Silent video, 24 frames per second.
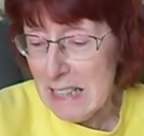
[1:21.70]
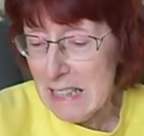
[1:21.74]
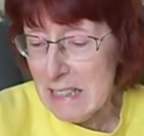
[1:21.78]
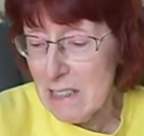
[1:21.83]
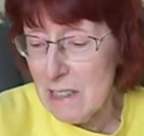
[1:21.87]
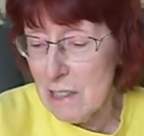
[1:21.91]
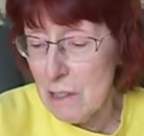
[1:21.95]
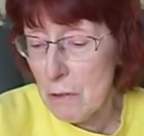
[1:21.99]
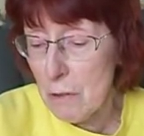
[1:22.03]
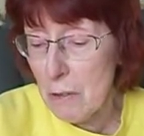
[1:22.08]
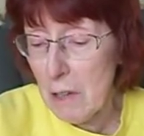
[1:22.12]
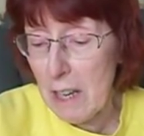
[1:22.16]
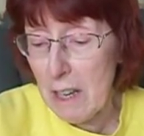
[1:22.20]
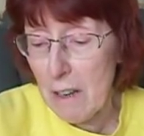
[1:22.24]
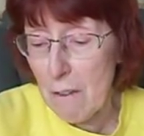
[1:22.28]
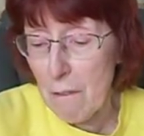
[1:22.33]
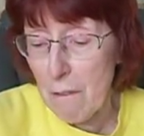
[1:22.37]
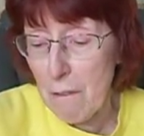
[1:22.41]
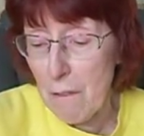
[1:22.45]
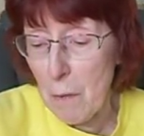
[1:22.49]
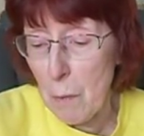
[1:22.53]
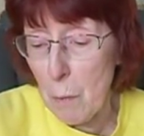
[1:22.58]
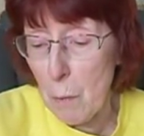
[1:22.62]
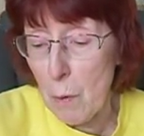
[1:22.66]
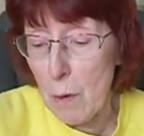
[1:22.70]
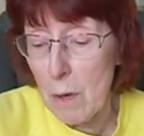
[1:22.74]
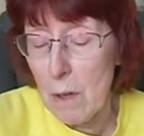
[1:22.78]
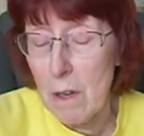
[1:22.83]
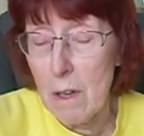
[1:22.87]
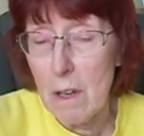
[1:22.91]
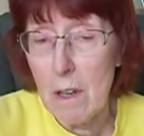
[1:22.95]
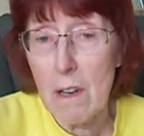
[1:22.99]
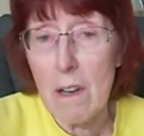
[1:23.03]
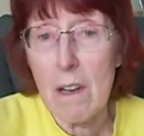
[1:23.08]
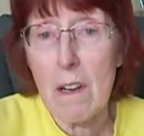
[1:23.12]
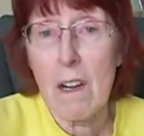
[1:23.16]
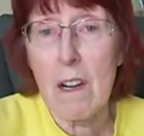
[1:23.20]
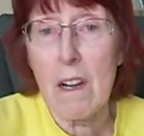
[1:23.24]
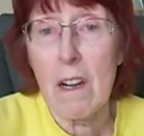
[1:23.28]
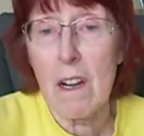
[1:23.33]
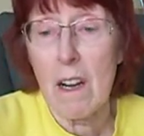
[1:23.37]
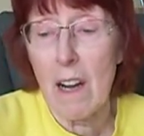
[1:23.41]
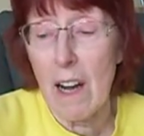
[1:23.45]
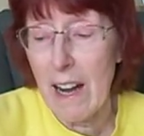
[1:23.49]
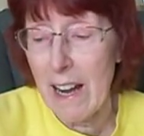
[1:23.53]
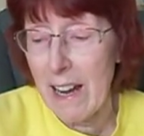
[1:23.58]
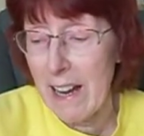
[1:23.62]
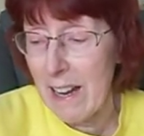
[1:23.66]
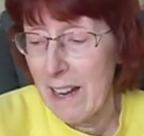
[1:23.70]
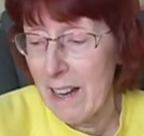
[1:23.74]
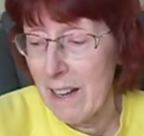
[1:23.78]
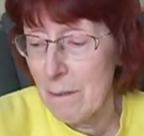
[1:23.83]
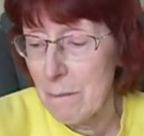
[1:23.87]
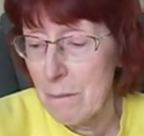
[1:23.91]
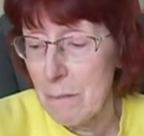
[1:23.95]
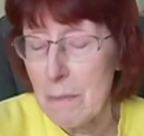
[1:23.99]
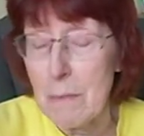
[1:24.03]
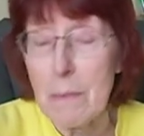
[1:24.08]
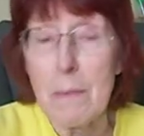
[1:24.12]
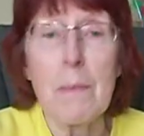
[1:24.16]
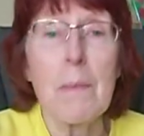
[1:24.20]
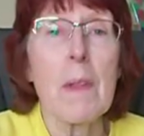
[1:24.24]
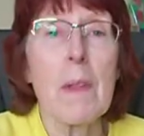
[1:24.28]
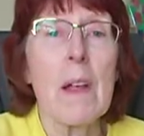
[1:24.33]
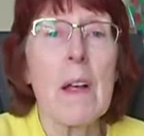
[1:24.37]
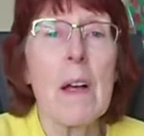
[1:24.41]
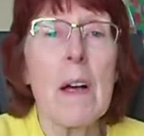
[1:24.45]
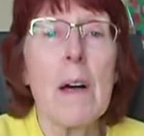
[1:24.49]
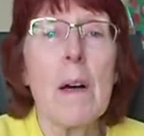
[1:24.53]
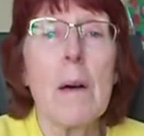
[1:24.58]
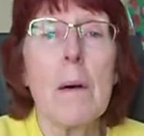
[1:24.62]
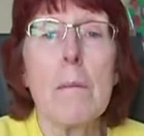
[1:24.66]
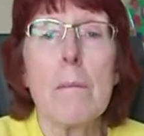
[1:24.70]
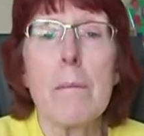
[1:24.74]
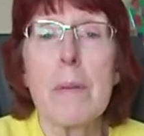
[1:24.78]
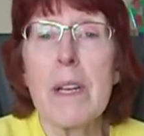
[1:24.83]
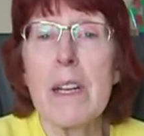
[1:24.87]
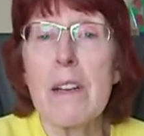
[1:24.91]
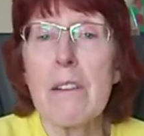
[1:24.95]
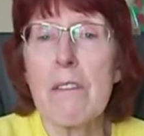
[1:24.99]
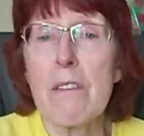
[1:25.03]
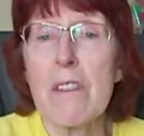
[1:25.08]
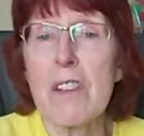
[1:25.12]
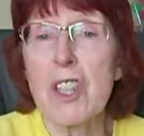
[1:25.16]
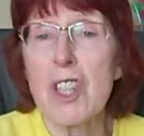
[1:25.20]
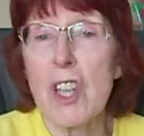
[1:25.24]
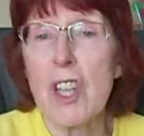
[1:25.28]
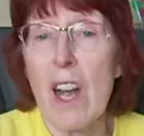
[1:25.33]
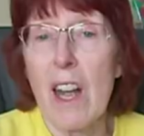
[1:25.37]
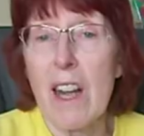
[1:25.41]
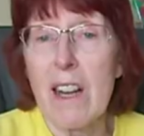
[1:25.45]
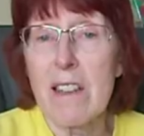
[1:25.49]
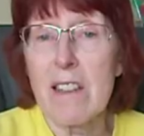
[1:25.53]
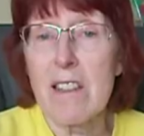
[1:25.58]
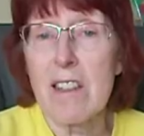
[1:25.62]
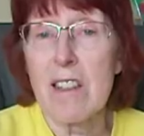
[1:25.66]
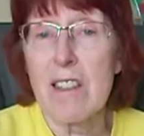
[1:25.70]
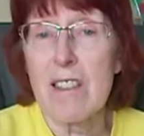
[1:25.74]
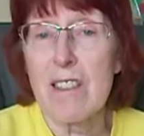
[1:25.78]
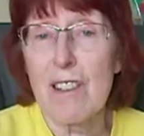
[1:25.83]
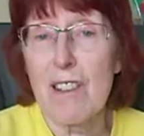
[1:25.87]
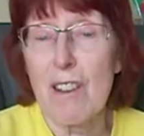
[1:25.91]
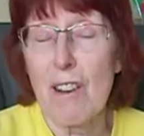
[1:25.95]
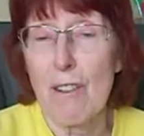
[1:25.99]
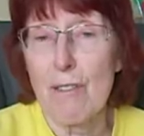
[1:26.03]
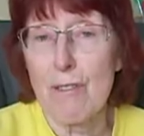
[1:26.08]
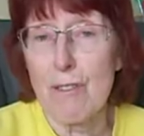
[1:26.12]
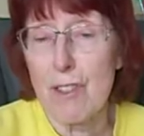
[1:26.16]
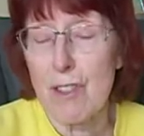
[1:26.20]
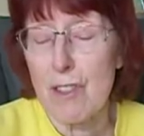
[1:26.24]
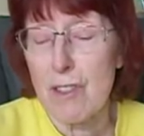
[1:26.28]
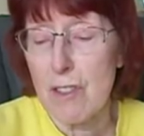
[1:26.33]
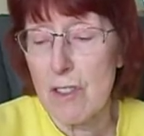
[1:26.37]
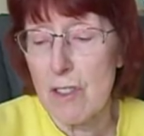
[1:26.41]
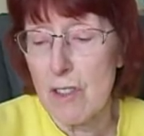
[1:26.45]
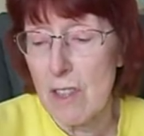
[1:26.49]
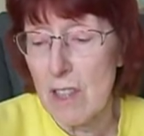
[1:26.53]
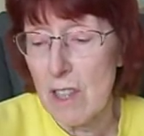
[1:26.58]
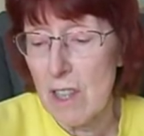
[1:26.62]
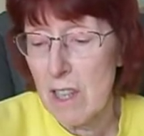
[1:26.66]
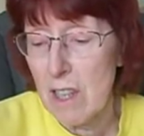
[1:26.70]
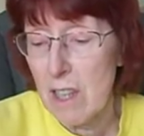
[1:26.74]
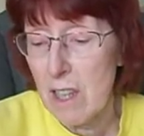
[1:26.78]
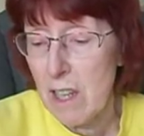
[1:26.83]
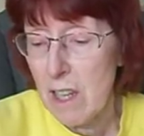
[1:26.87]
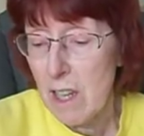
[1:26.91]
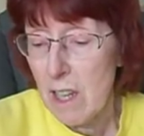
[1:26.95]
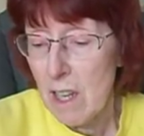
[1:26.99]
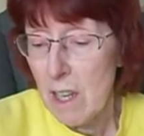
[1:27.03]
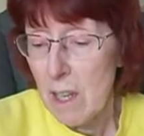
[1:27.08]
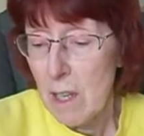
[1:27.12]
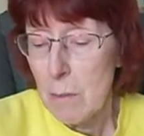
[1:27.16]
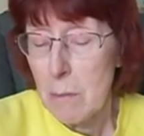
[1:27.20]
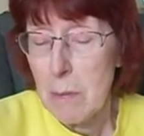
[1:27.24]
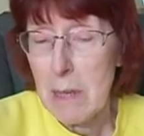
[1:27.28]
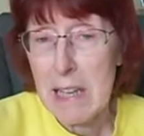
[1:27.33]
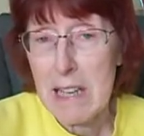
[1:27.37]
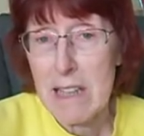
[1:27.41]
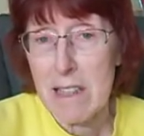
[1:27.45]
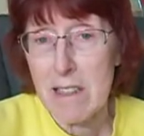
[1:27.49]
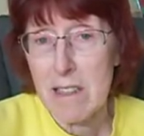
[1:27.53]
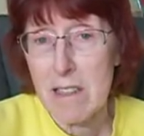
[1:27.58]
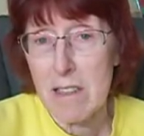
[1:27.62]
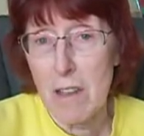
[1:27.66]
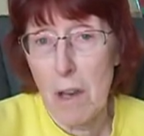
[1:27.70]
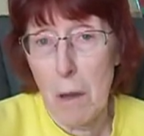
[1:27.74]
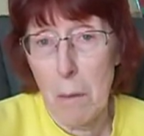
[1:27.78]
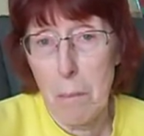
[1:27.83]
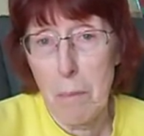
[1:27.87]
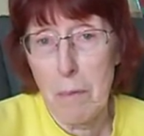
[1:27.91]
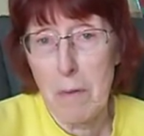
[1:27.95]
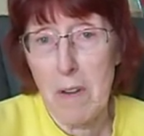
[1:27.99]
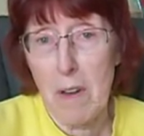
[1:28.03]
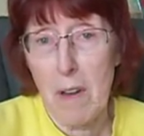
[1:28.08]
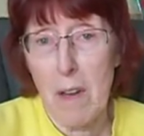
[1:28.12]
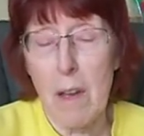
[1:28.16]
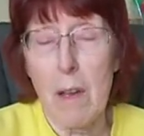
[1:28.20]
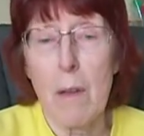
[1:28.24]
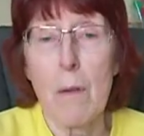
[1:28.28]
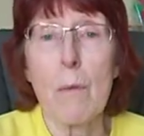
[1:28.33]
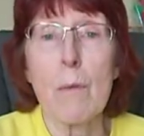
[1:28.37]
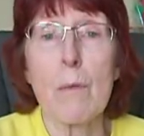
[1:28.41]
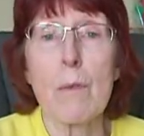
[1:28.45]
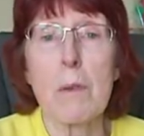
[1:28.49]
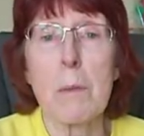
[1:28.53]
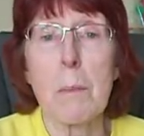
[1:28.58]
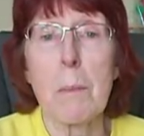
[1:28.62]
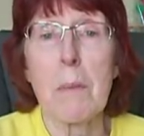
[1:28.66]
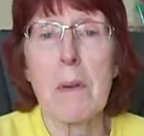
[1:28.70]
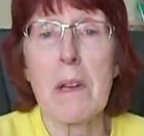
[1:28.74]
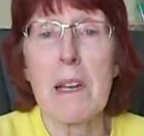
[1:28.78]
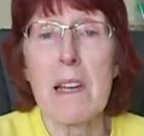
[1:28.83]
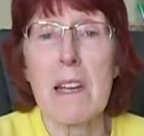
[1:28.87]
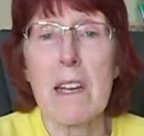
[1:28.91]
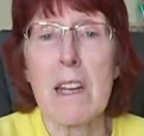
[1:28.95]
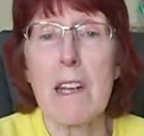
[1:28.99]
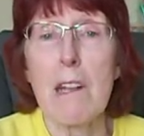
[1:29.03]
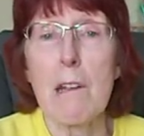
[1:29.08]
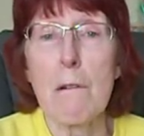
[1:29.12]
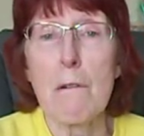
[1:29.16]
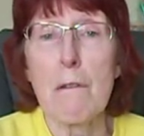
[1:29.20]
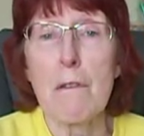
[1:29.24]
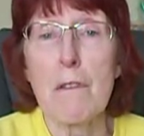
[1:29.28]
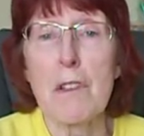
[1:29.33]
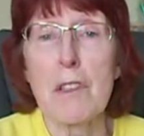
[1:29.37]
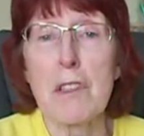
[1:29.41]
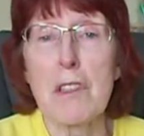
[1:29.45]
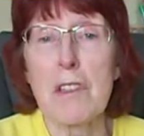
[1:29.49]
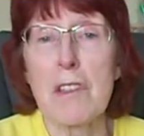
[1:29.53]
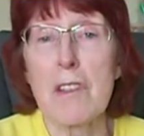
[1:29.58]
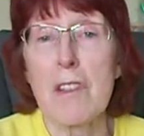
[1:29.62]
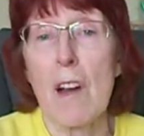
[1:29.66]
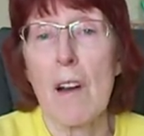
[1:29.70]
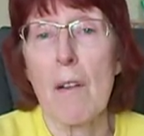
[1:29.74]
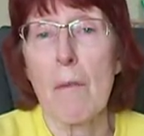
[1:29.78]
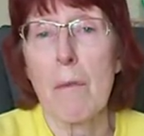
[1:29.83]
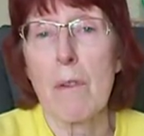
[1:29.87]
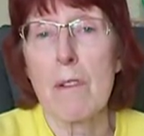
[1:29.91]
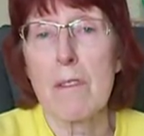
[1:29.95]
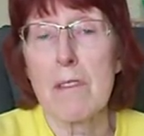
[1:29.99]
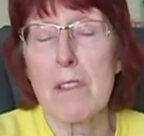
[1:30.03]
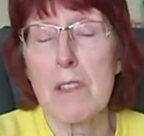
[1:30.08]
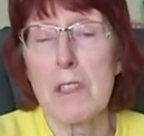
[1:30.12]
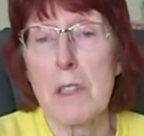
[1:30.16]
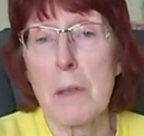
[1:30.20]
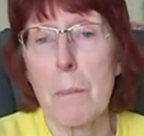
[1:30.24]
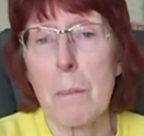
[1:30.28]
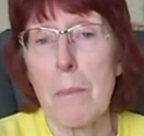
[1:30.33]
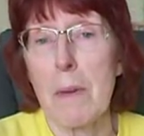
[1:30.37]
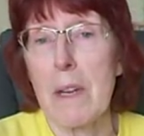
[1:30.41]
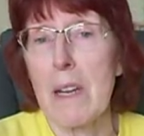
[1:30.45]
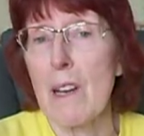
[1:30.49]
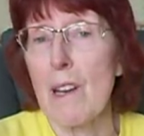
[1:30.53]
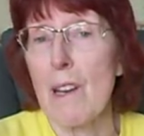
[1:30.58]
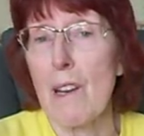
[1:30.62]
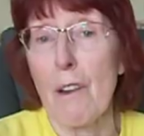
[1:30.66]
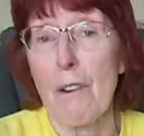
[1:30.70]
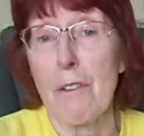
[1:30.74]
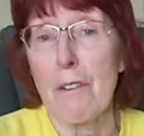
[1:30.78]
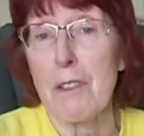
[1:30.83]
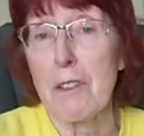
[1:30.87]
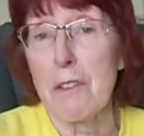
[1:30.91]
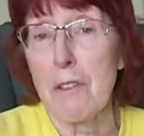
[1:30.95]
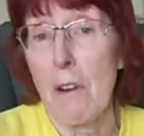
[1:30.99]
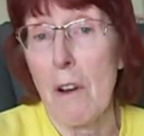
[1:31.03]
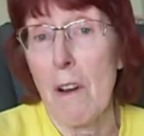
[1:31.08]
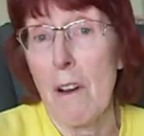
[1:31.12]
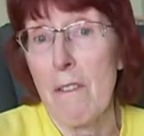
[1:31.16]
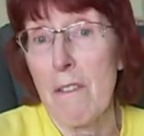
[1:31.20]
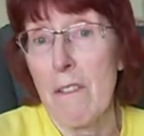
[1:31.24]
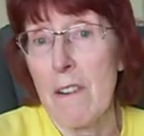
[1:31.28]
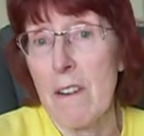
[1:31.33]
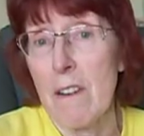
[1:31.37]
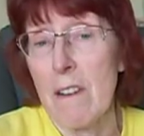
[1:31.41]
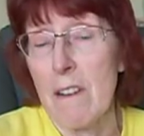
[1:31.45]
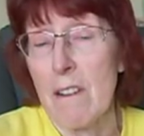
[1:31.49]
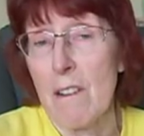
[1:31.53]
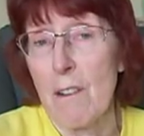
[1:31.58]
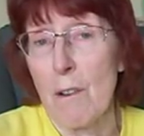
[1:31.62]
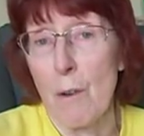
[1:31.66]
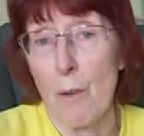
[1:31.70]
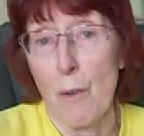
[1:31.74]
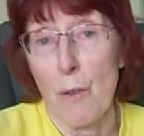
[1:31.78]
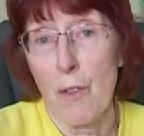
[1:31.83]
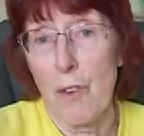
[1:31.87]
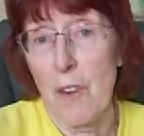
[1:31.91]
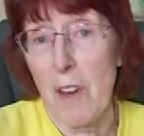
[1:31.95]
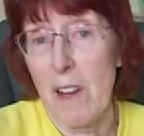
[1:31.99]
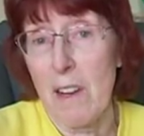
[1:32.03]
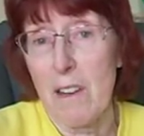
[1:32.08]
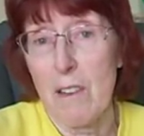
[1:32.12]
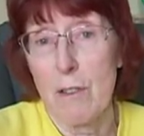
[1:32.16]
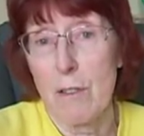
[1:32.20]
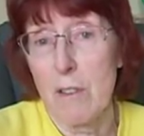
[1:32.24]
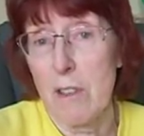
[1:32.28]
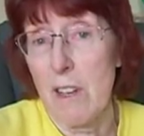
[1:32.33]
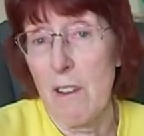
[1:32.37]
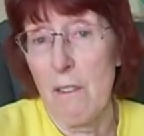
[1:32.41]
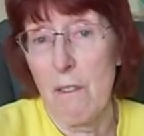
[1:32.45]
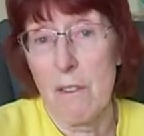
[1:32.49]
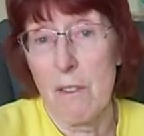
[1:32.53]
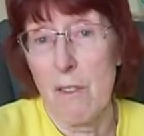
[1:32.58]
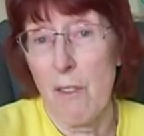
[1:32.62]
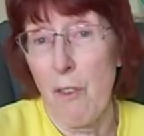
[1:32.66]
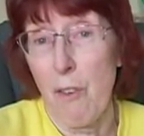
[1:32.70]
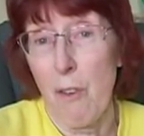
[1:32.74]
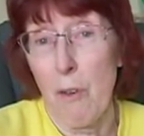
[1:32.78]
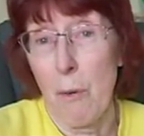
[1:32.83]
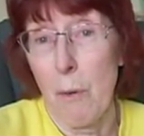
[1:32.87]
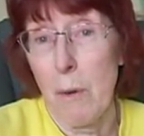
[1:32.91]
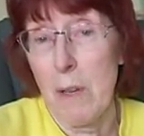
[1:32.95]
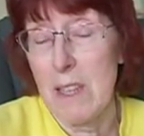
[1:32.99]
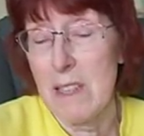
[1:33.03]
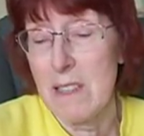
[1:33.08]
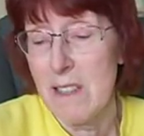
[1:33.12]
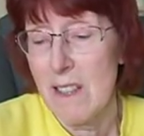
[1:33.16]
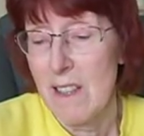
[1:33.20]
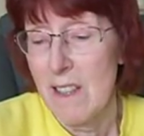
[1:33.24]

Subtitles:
Looking for work, being rejected constantly, because nobody would believe that I wanted to be a lorry driver, or that I could even do it.